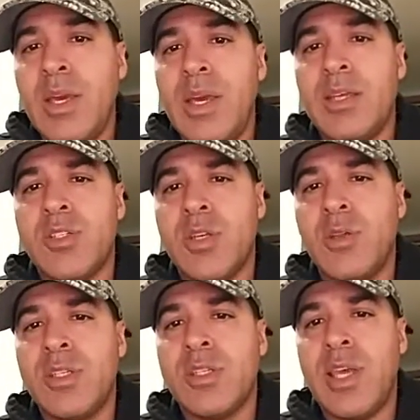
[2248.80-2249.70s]
And so
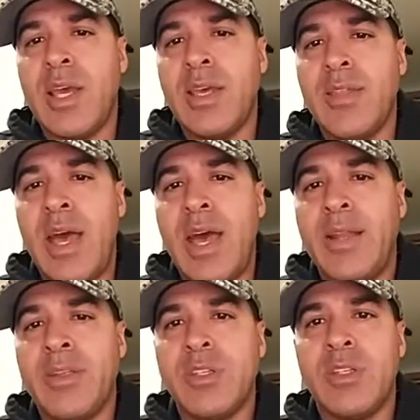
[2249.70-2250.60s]
let's say that,
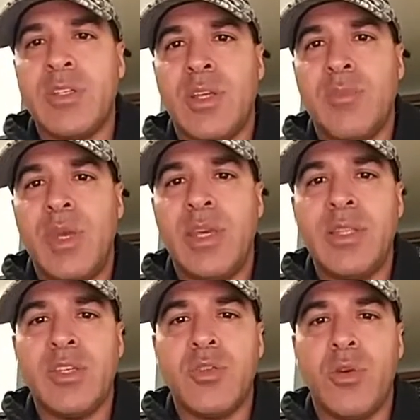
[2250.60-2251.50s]
and I'm making
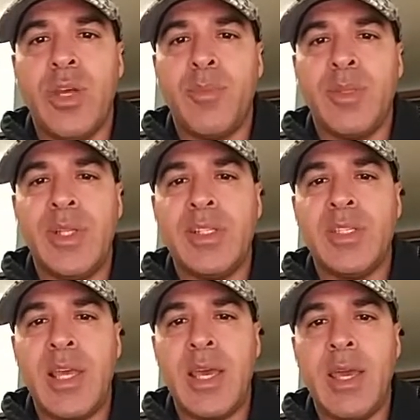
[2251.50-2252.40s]
this story up, but let's
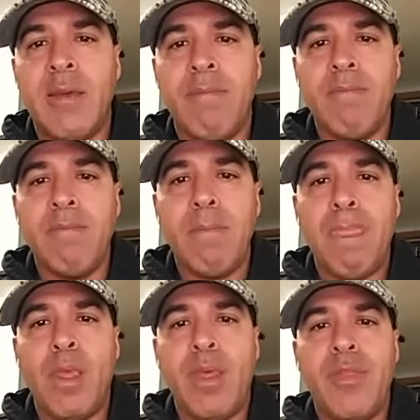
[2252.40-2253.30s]
say
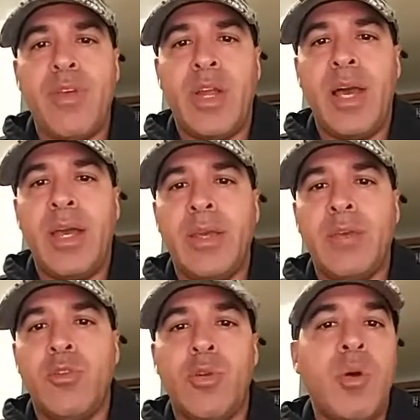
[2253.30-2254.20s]
that I
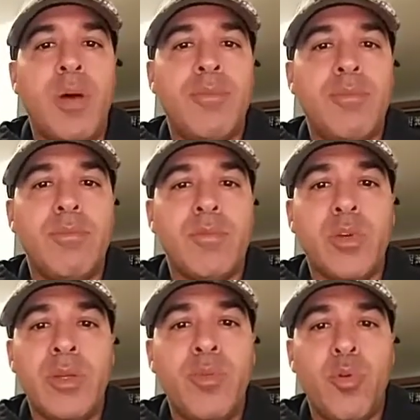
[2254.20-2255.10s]
grew up
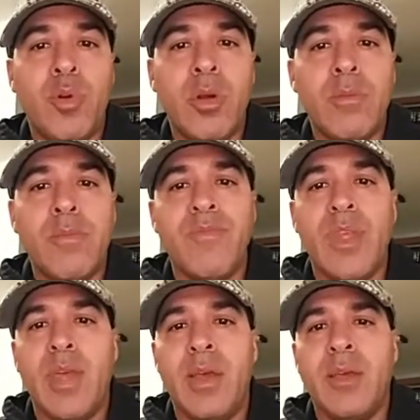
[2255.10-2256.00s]
really poor.
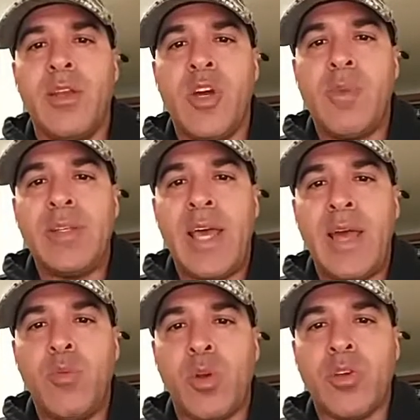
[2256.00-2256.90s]
My
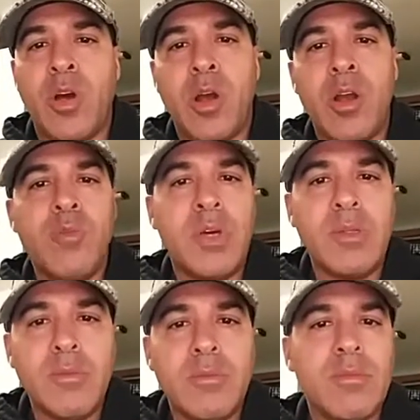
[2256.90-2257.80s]
dad worked hard,
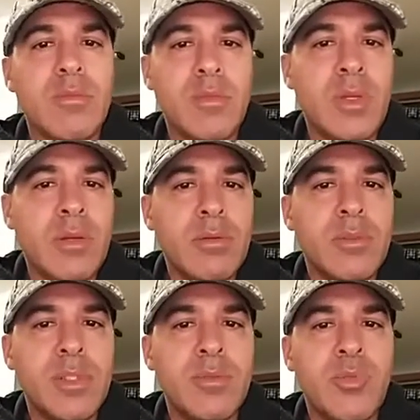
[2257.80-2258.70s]
but,
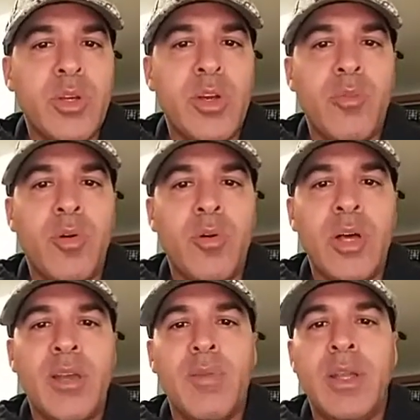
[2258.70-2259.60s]
didn't bring home a whole
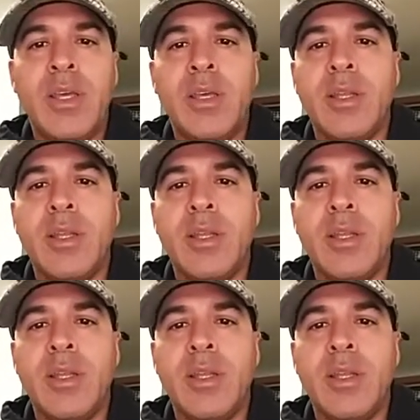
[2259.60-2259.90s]
lot of money.